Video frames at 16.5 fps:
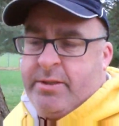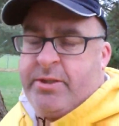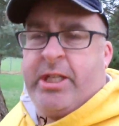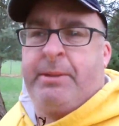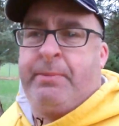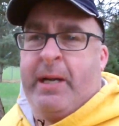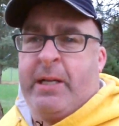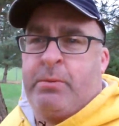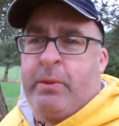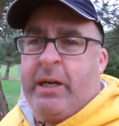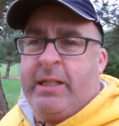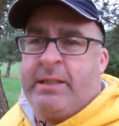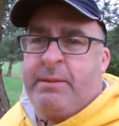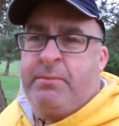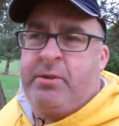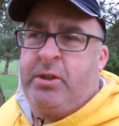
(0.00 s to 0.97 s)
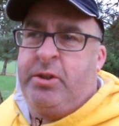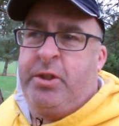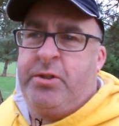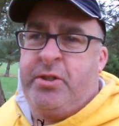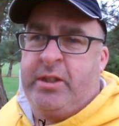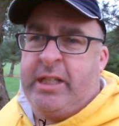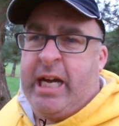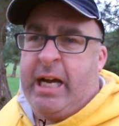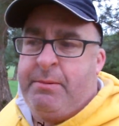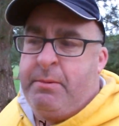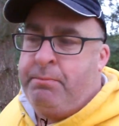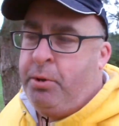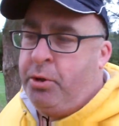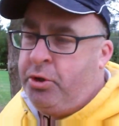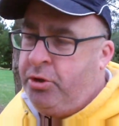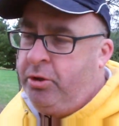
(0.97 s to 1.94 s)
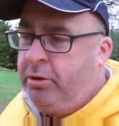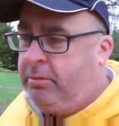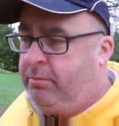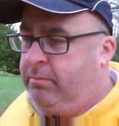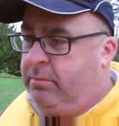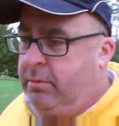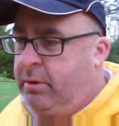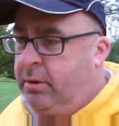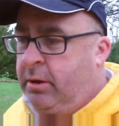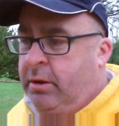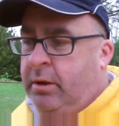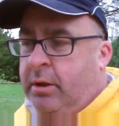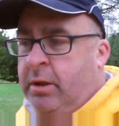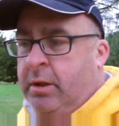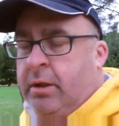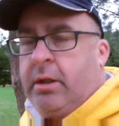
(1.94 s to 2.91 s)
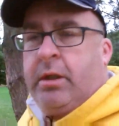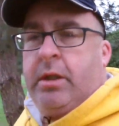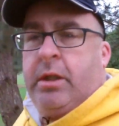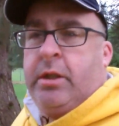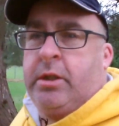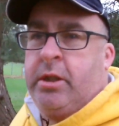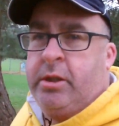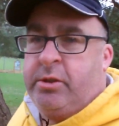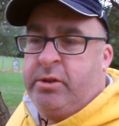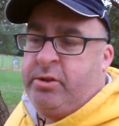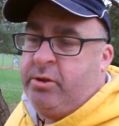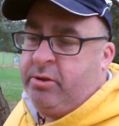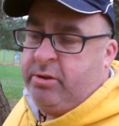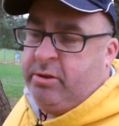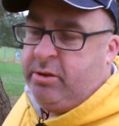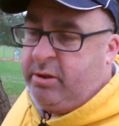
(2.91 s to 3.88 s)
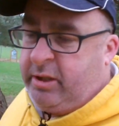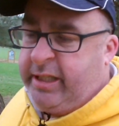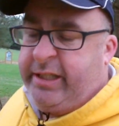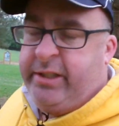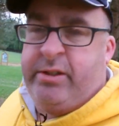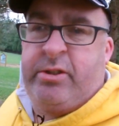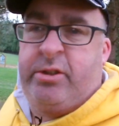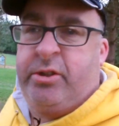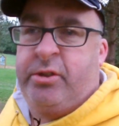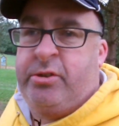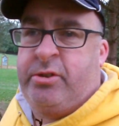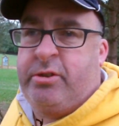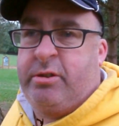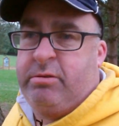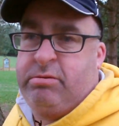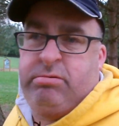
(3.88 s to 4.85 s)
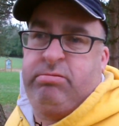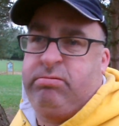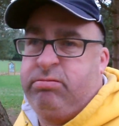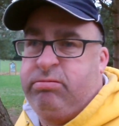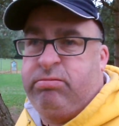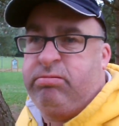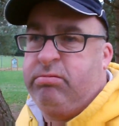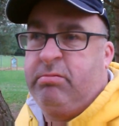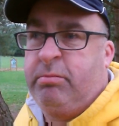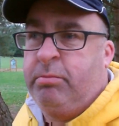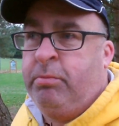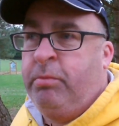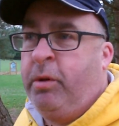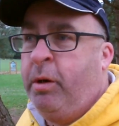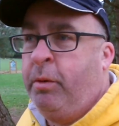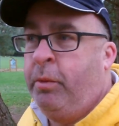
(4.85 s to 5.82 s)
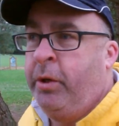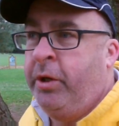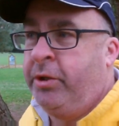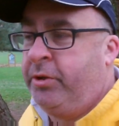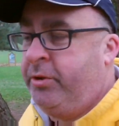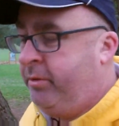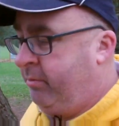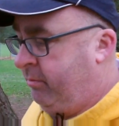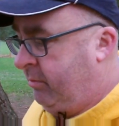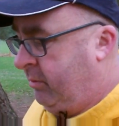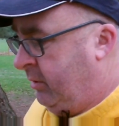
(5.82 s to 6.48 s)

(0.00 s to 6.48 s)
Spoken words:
GPS wise, I'm still using the Garmin Bushnell because it's just what works.